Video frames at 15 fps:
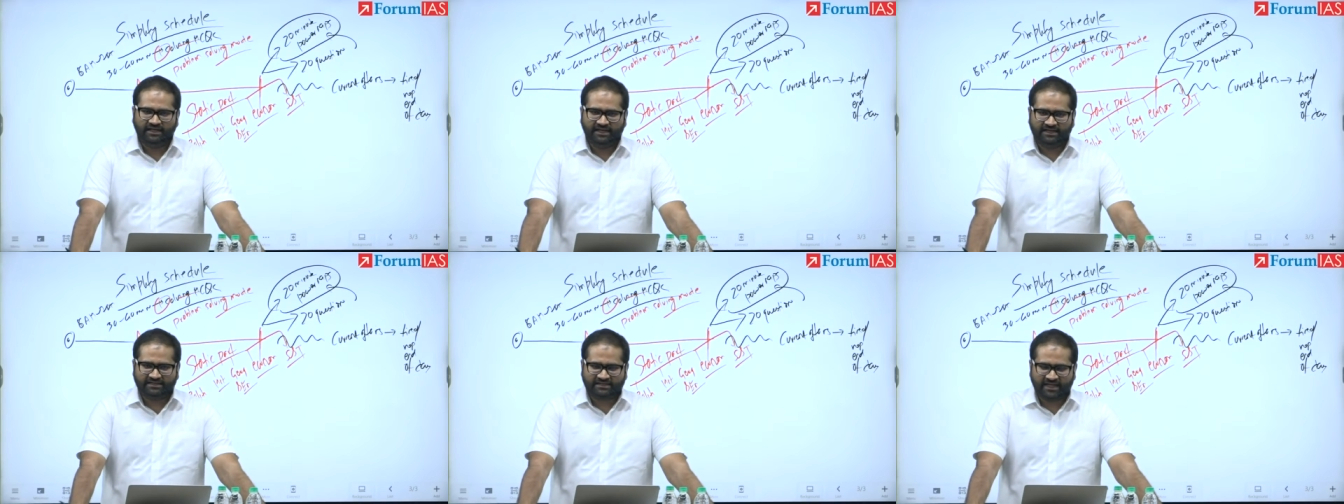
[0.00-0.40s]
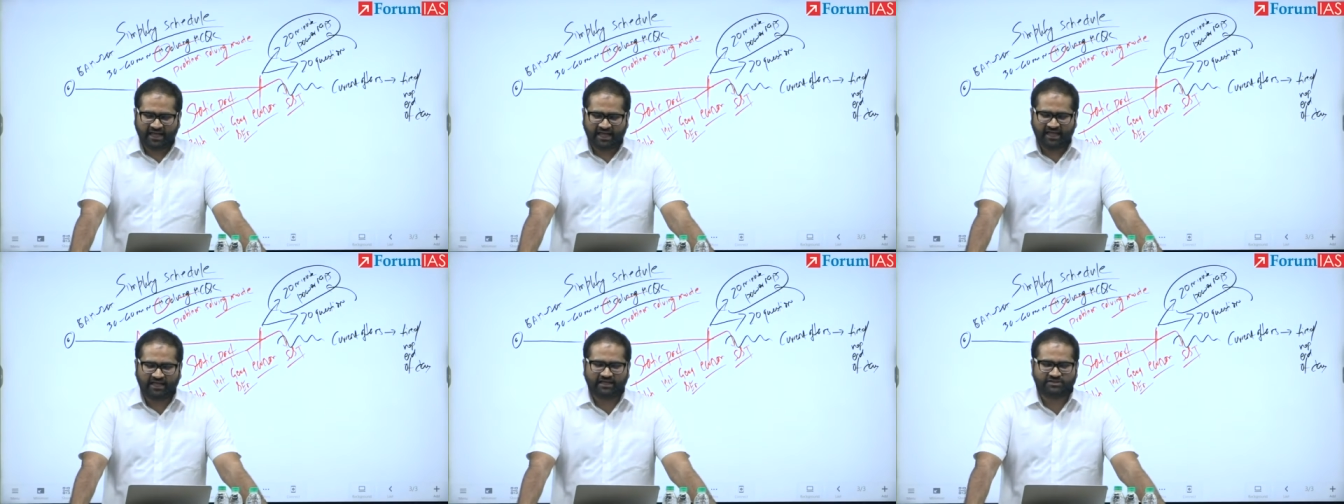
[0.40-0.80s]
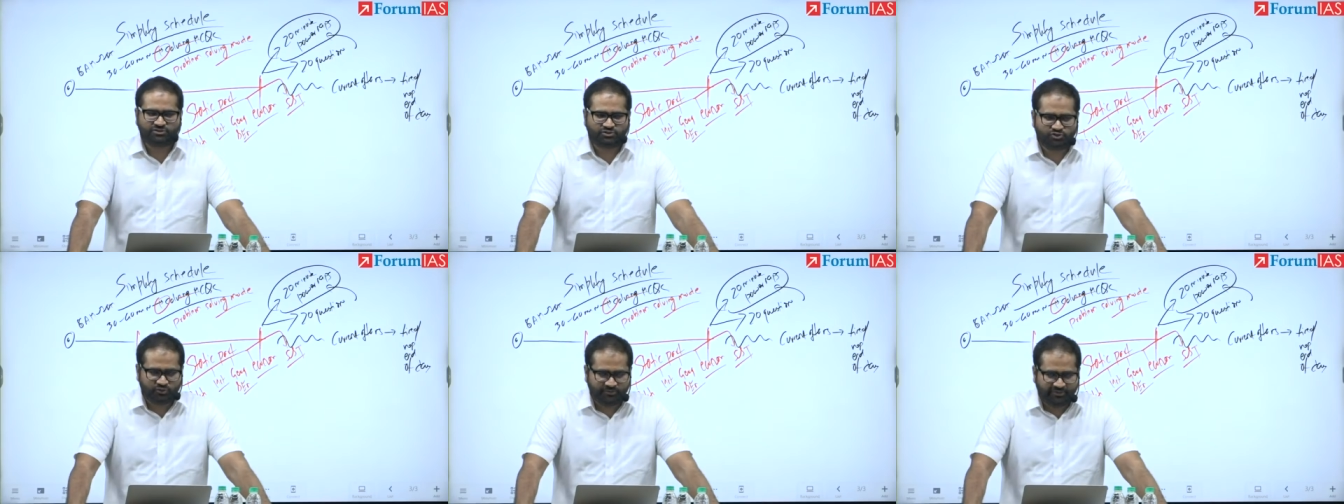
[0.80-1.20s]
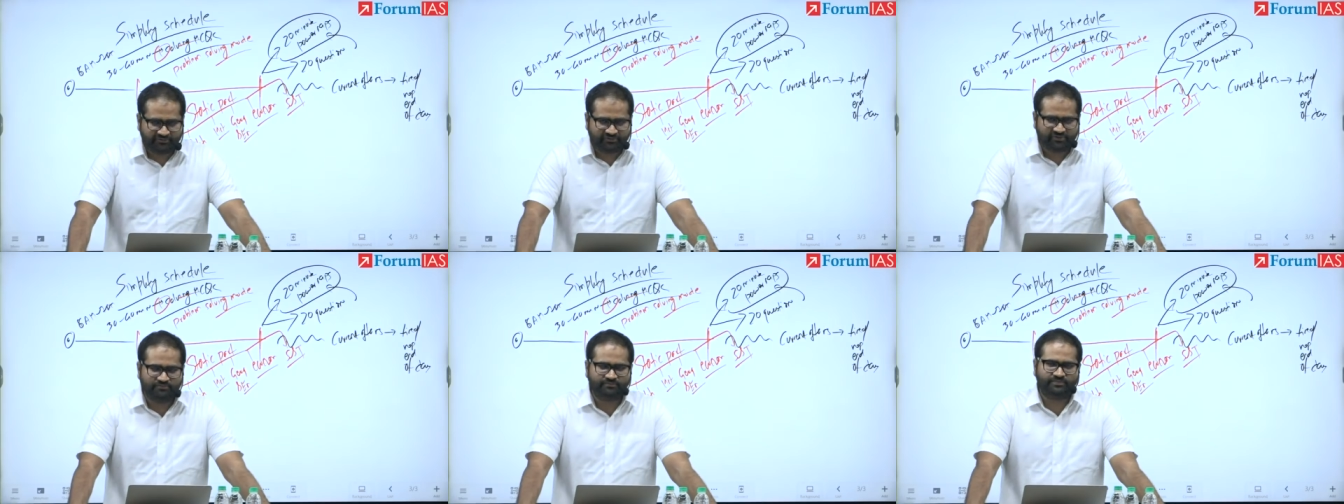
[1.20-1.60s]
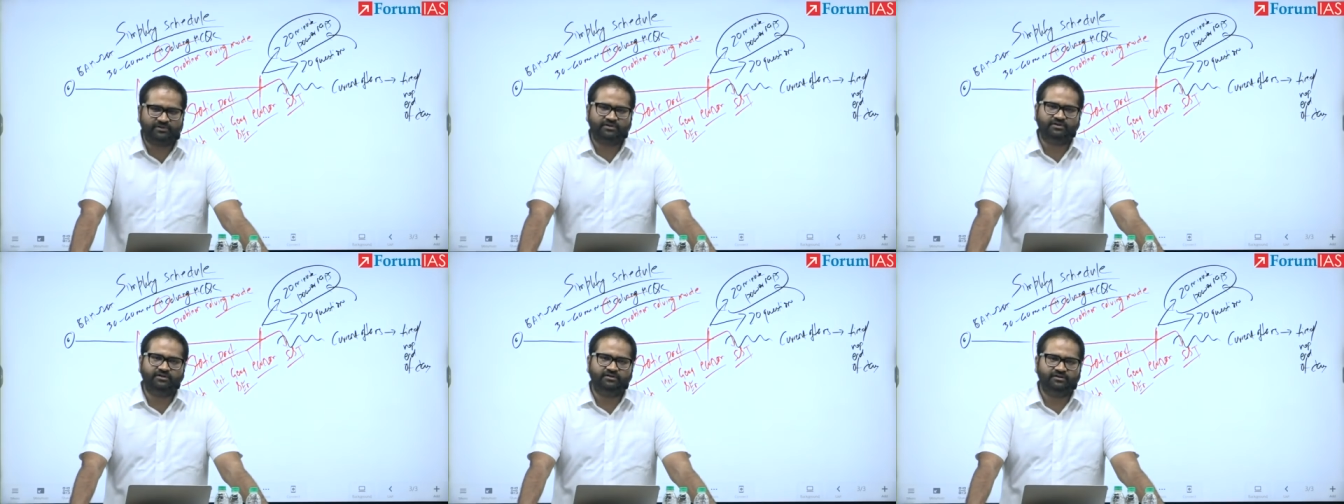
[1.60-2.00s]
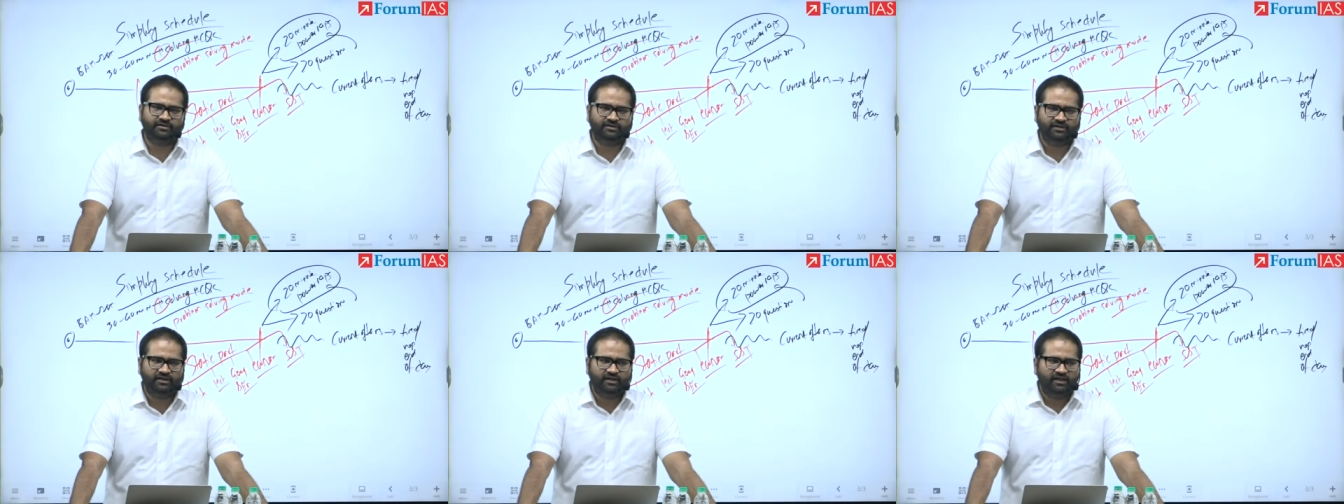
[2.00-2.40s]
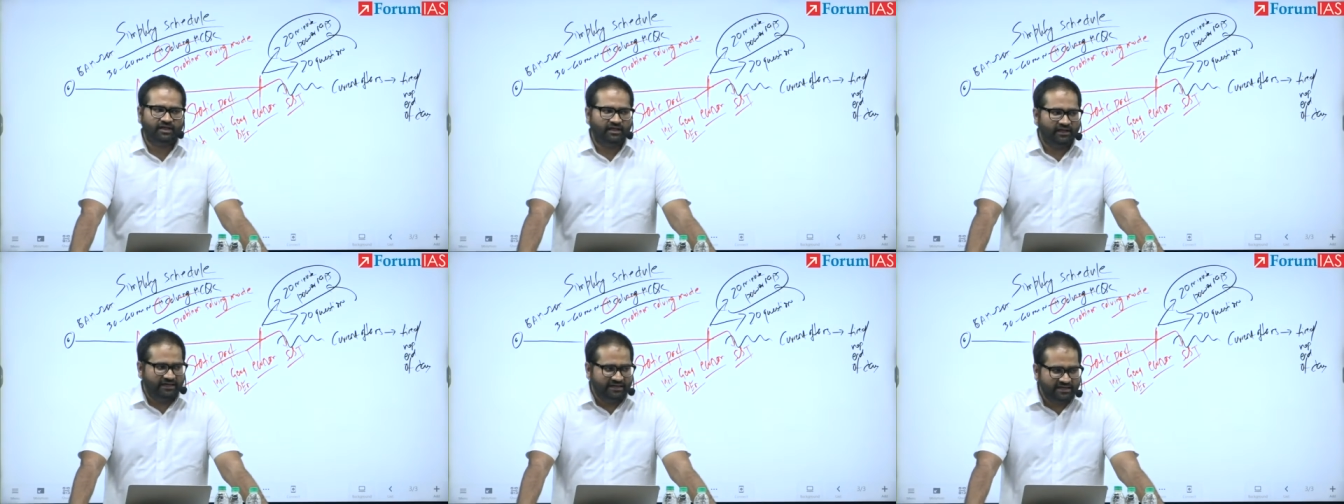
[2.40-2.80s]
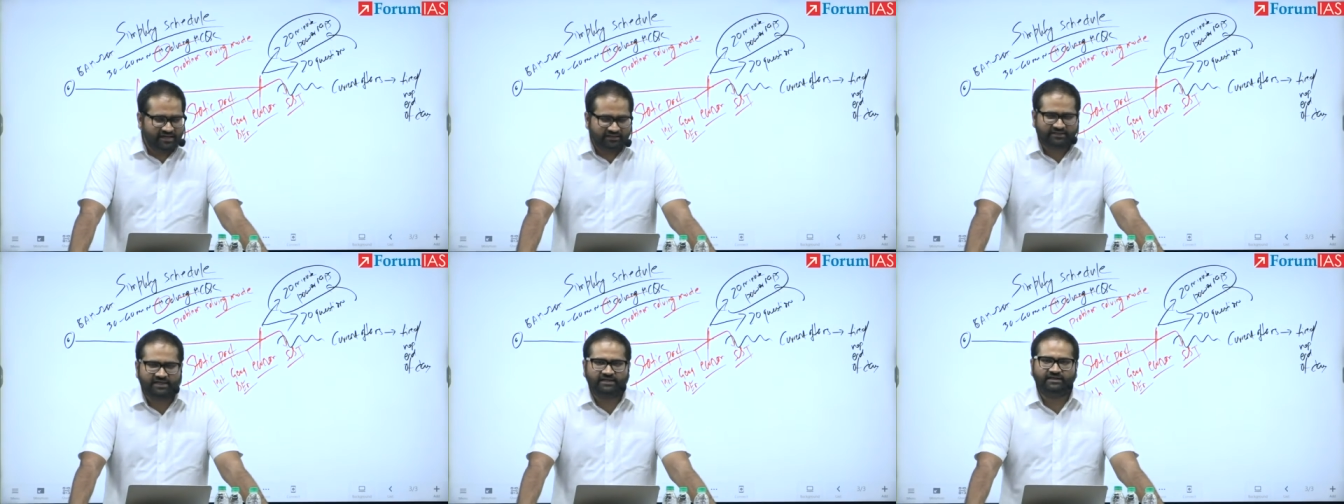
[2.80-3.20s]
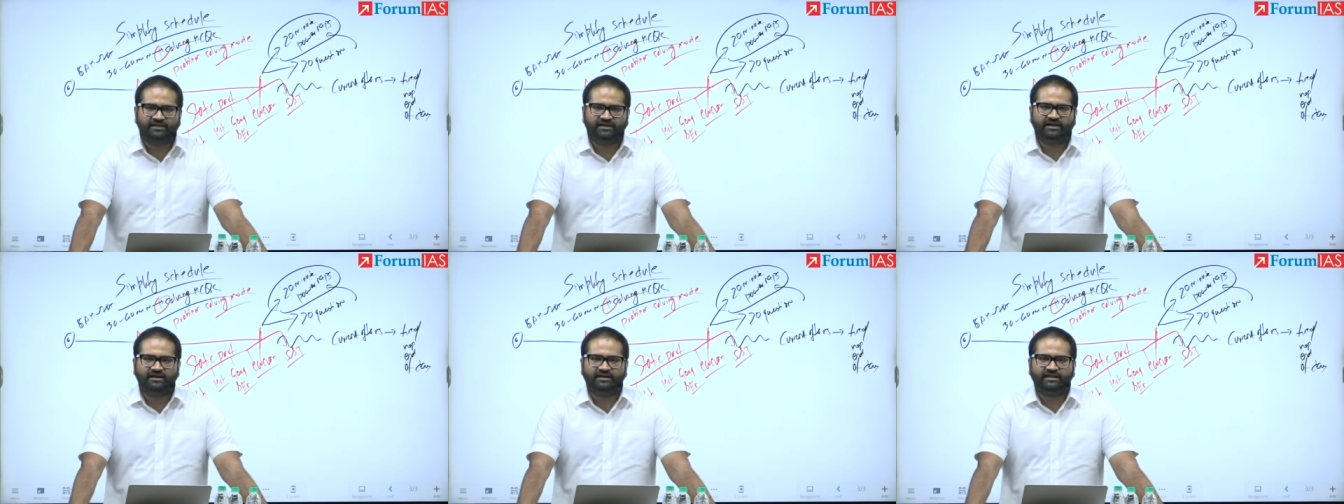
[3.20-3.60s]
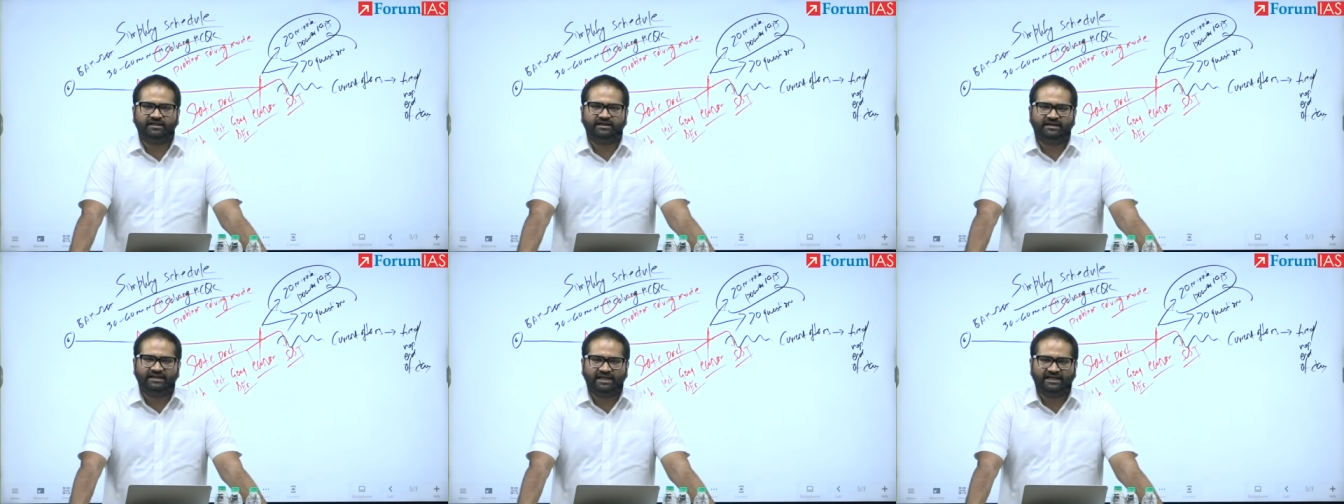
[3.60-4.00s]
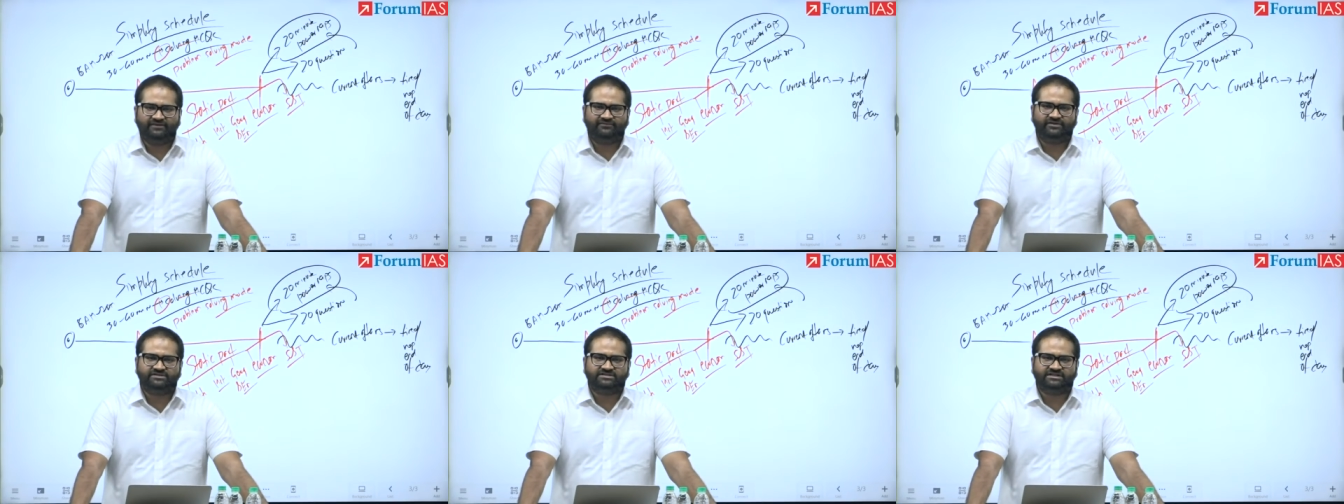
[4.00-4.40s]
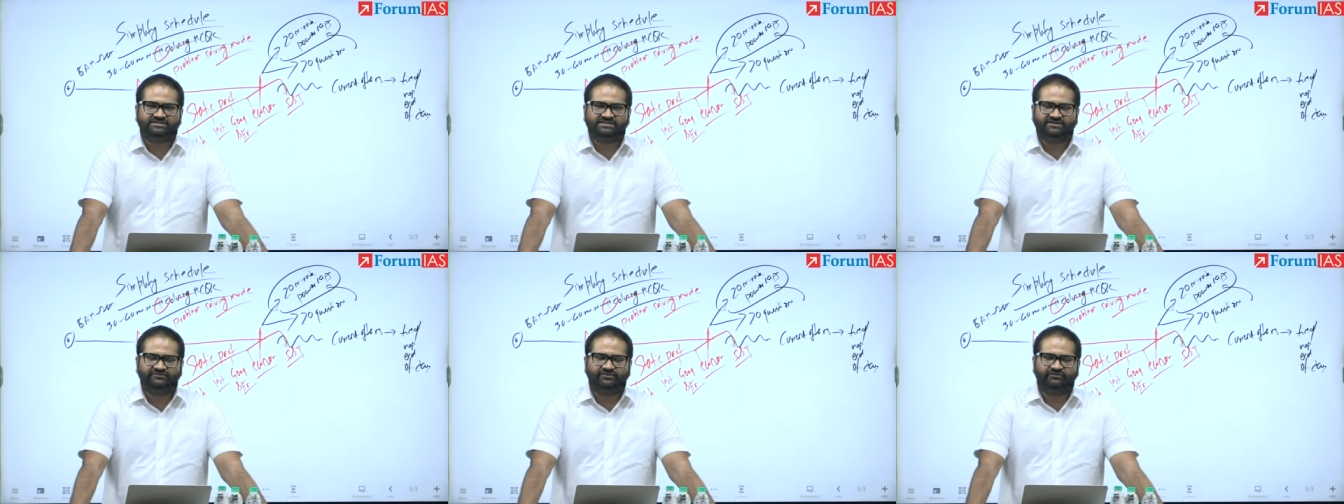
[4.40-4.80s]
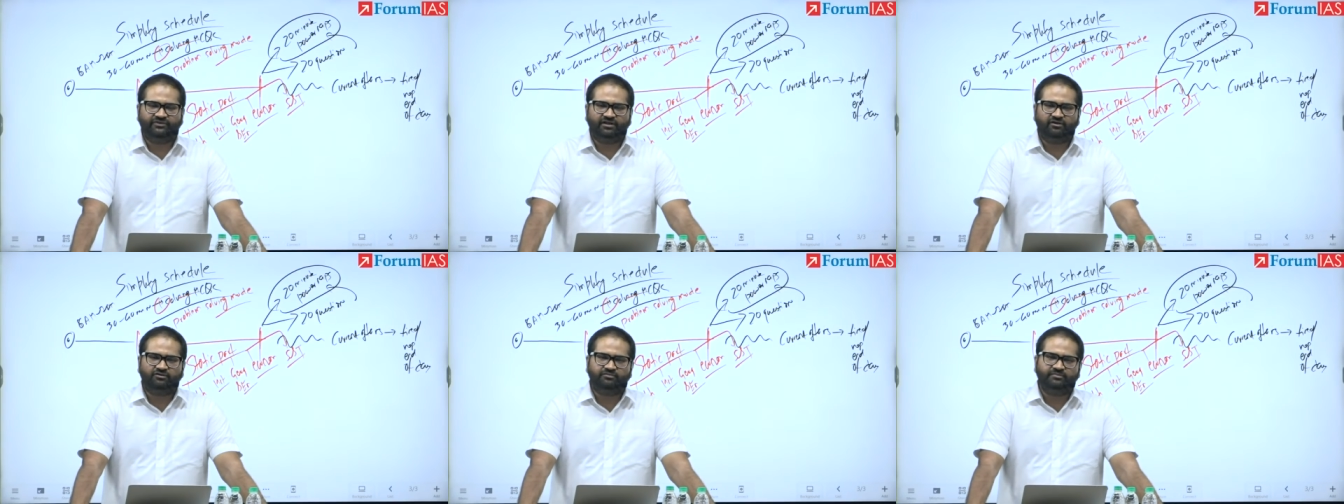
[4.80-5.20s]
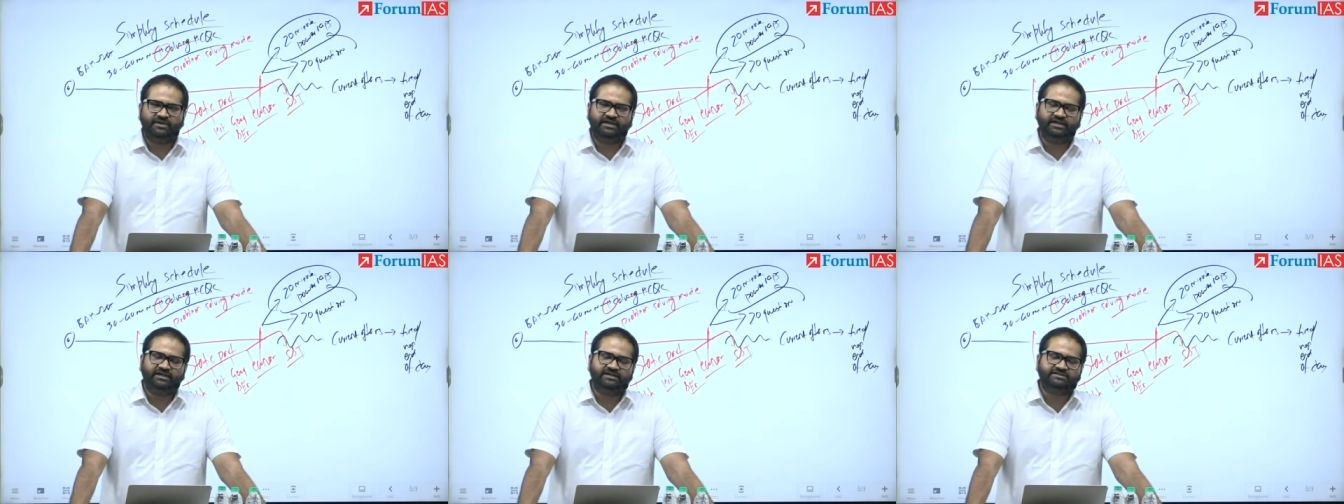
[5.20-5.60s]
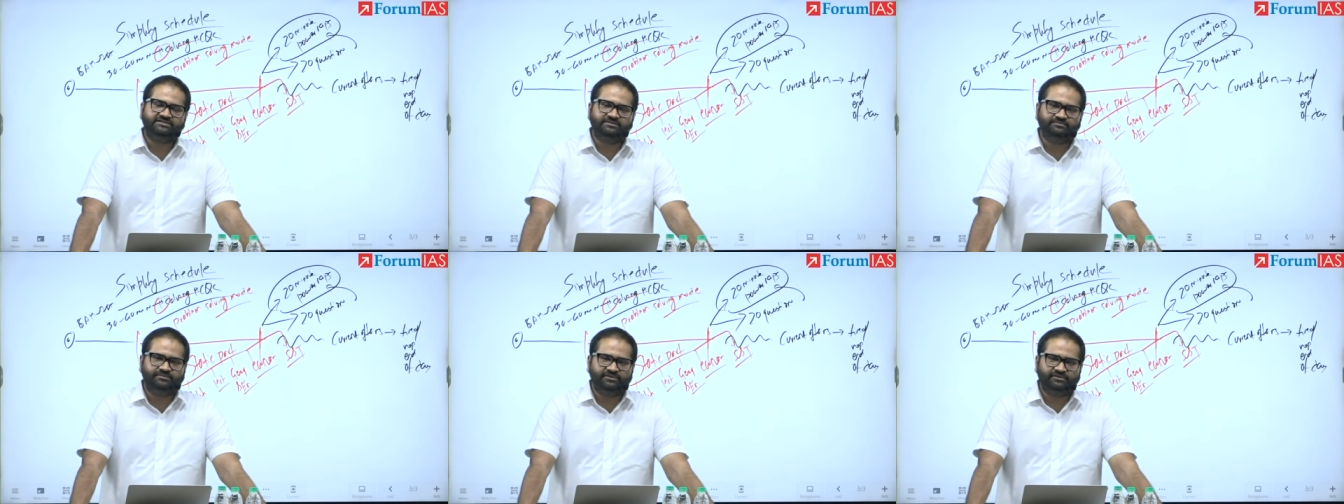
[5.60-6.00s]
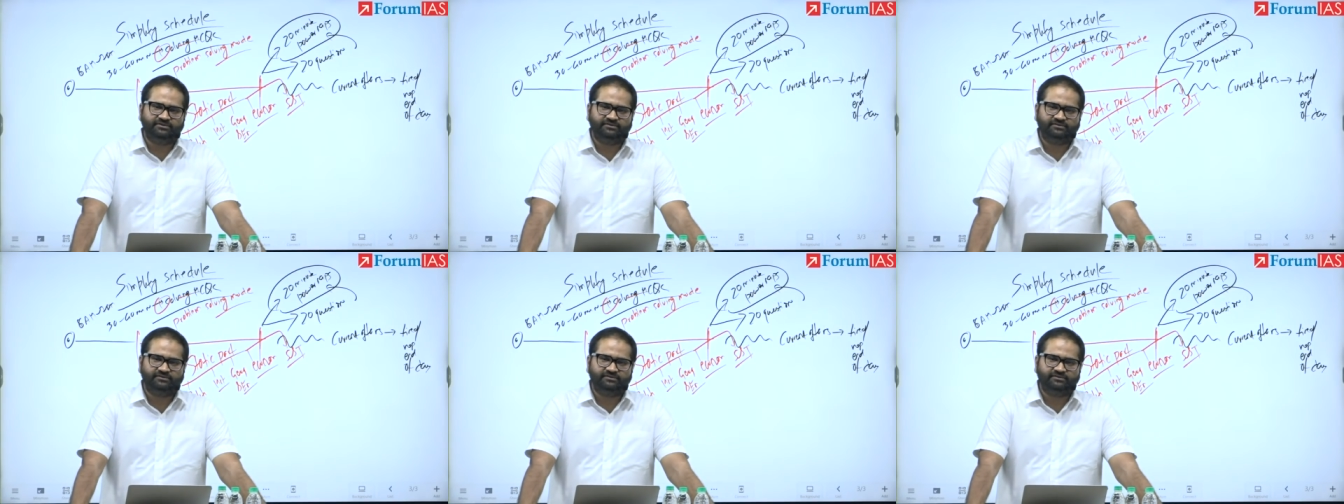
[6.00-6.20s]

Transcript: It has to be simple. Nothing great in life is achieved without making it simple.